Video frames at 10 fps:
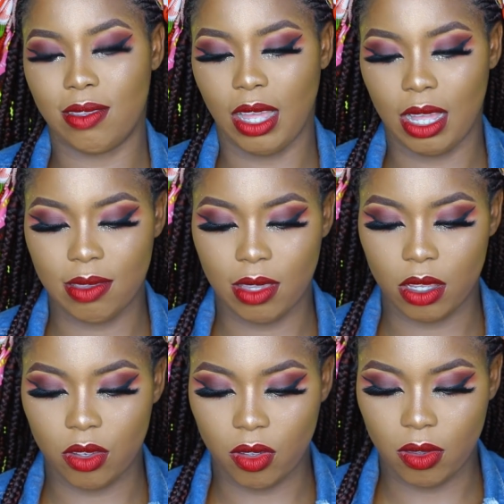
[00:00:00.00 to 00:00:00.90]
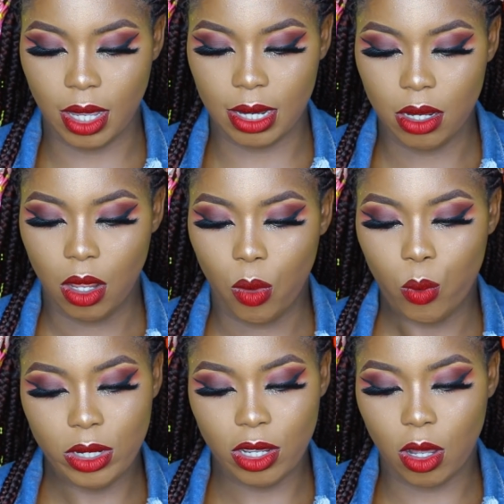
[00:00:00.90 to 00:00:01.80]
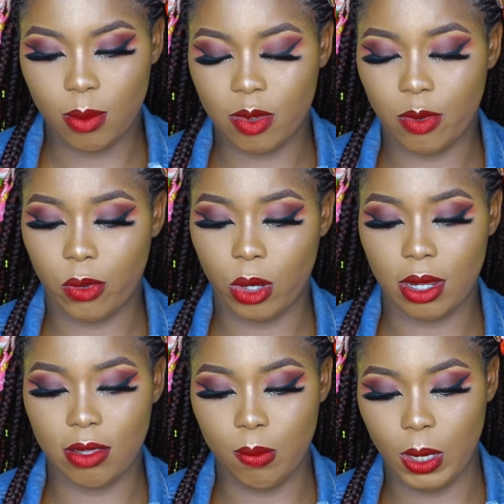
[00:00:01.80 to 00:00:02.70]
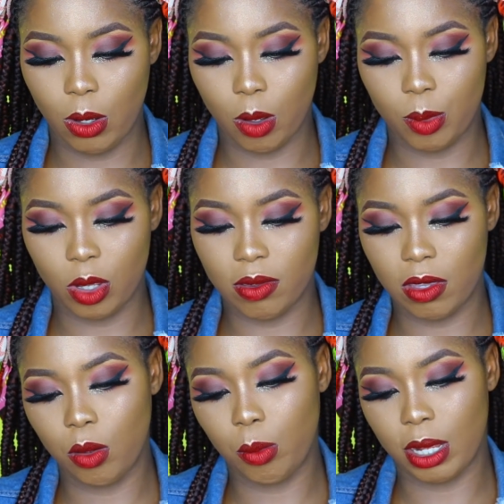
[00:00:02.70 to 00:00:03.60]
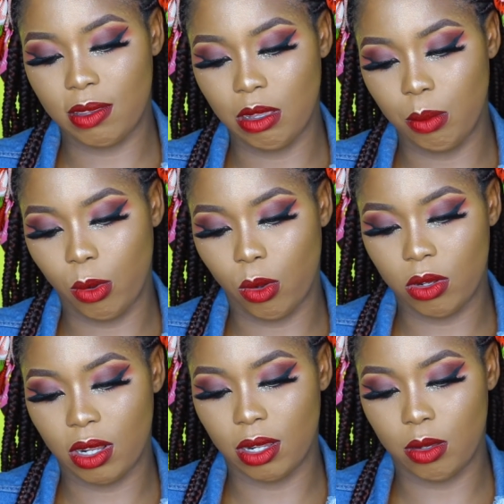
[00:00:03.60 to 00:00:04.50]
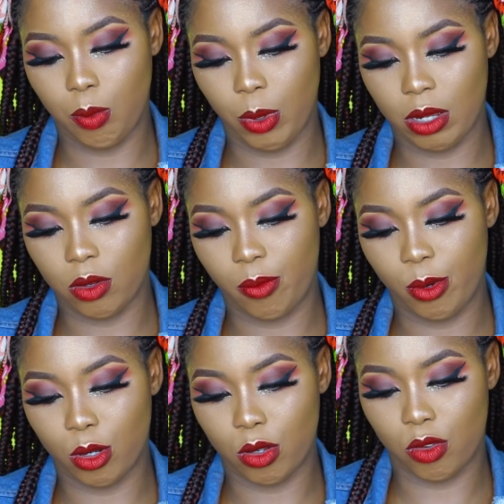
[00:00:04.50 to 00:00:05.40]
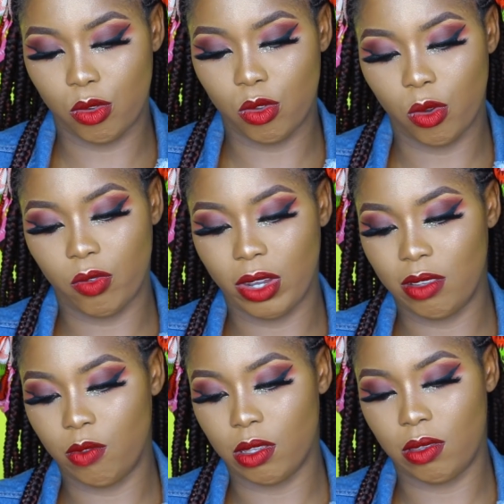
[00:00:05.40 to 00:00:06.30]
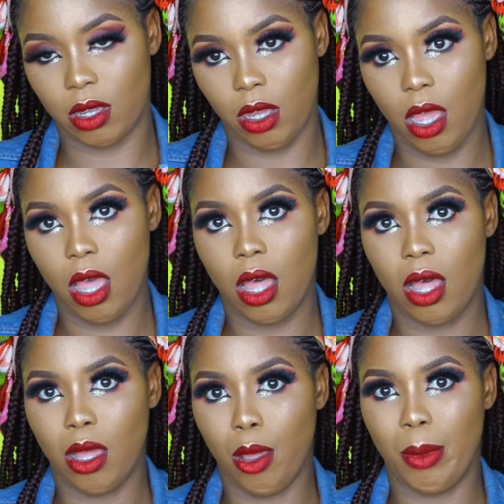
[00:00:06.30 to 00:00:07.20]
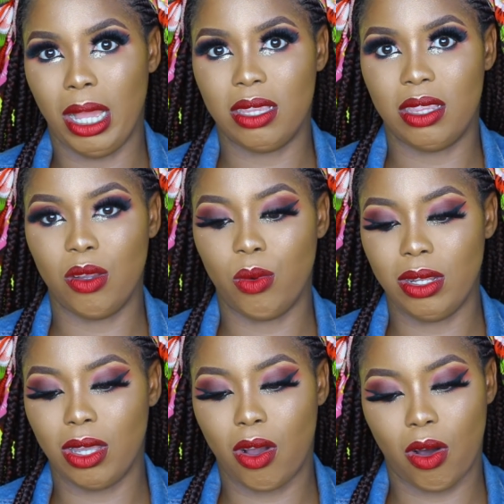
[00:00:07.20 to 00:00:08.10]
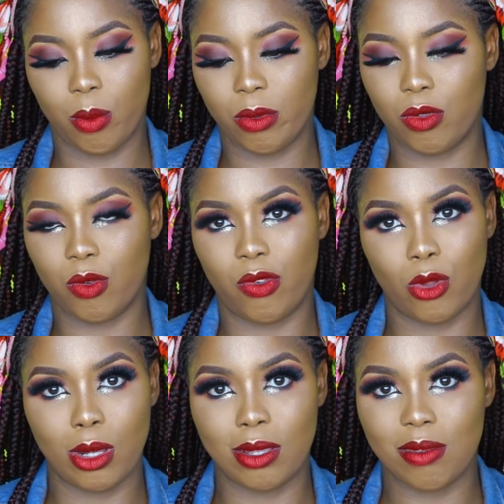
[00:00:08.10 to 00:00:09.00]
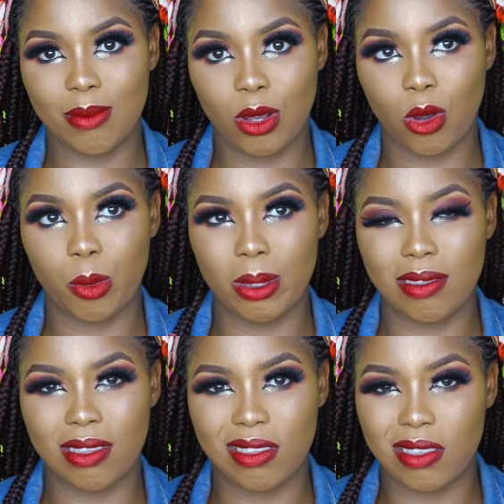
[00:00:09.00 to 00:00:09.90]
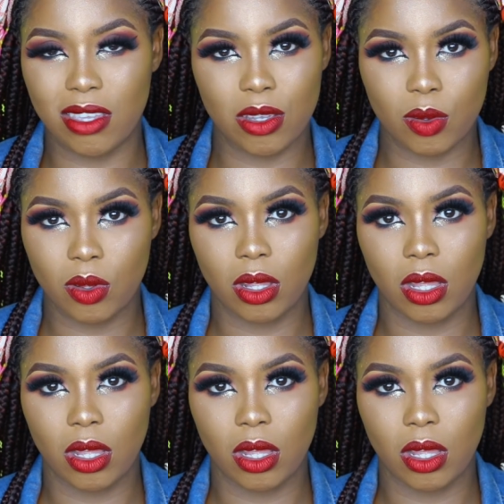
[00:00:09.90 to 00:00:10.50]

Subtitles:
is asking, she said, when it comes to flawless makeup, does skill matter more than the brand or products used, or vice versa? I think when it comes to flawless makeup, is the skill,